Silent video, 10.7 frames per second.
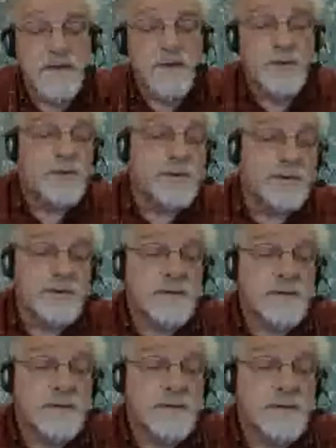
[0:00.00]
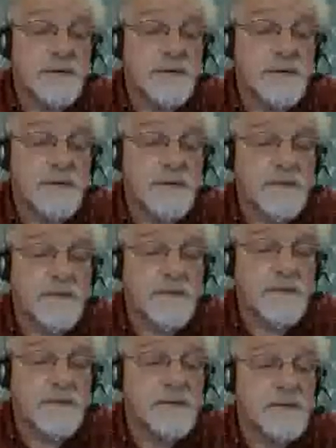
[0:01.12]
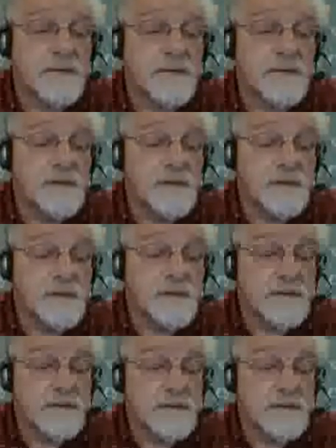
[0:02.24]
Nothing is said.